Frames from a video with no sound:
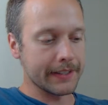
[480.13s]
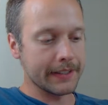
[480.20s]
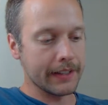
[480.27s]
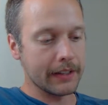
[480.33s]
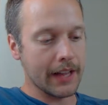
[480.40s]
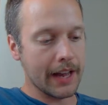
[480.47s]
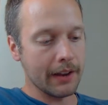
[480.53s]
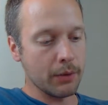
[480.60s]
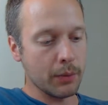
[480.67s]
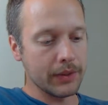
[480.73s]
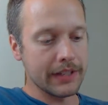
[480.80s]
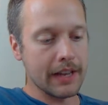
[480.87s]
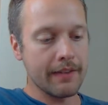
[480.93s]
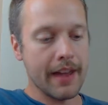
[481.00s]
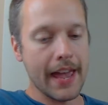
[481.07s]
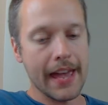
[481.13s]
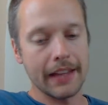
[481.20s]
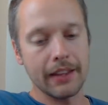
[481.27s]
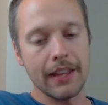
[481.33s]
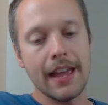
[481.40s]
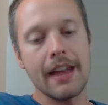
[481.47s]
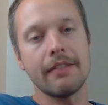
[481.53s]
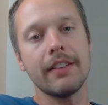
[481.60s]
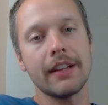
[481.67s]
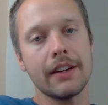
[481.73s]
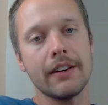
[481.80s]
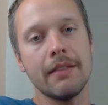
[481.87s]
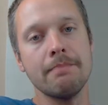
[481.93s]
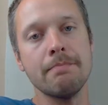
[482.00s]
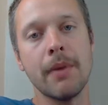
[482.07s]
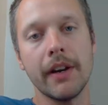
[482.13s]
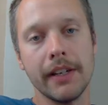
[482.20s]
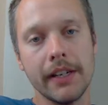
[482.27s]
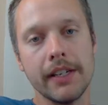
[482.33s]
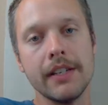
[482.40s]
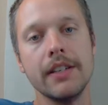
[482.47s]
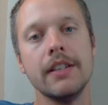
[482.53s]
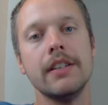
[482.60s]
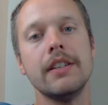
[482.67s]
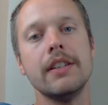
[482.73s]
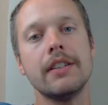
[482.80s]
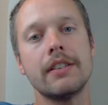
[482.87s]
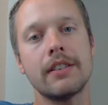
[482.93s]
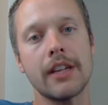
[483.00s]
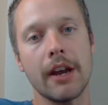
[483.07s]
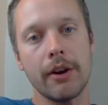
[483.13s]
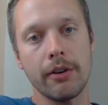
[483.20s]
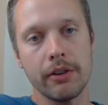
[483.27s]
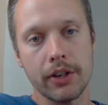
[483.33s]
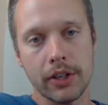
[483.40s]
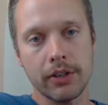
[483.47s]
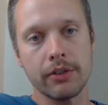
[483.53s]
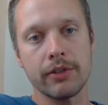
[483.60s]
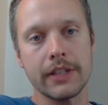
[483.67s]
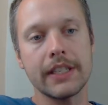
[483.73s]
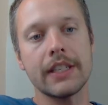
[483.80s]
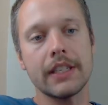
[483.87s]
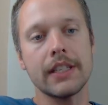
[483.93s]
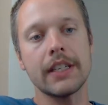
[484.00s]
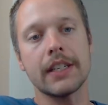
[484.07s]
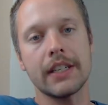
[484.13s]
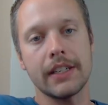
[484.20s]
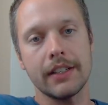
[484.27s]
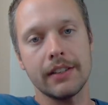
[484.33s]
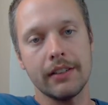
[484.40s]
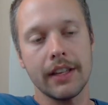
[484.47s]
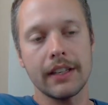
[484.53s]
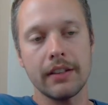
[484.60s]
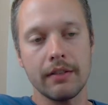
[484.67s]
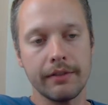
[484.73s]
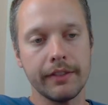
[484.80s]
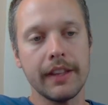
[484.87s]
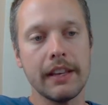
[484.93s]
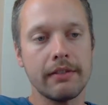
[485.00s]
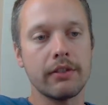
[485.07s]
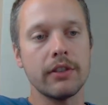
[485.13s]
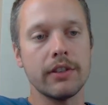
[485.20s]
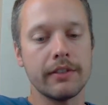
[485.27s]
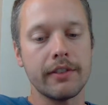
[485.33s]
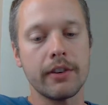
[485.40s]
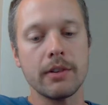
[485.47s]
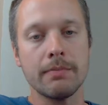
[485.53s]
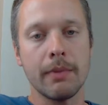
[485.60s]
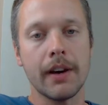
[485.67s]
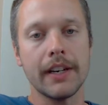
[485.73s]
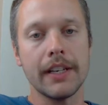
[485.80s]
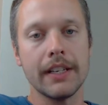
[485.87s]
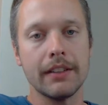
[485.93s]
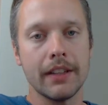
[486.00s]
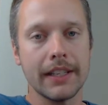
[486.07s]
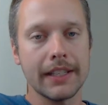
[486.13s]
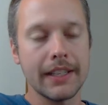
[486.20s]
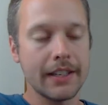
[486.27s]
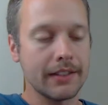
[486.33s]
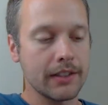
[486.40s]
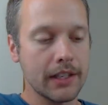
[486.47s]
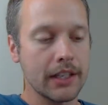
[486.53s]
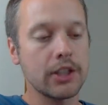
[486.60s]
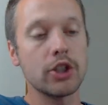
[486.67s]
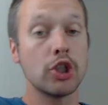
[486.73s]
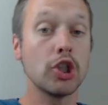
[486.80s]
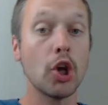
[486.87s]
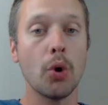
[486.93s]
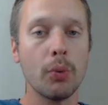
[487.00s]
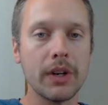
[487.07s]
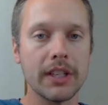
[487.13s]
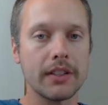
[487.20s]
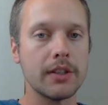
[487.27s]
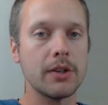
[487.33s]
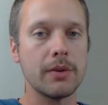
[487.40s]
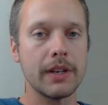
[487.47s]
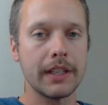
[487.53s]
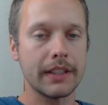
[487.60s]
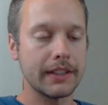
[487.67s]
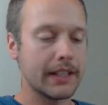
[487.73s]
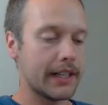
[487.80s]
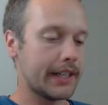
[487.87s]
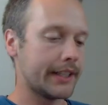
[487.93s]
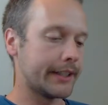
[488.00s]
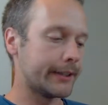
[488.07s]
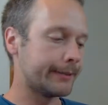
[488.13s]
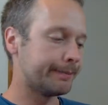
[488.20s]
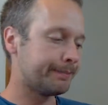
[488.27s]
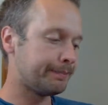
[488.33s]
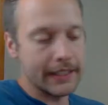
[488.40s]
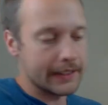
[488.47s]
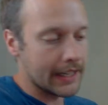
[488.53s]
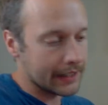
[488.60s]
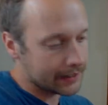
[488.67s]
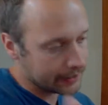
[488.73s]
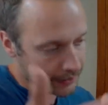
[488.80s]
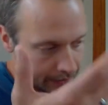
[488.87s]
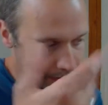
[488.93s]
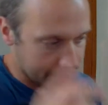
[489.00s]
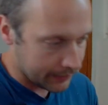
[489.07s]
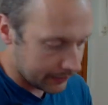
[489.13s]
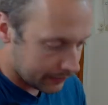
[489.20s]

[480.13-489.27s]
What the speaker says: a lot of the ones I've had have like a muddy characteristic. Like the flavor is very muddy. Like it doesn't know what it's doing. That's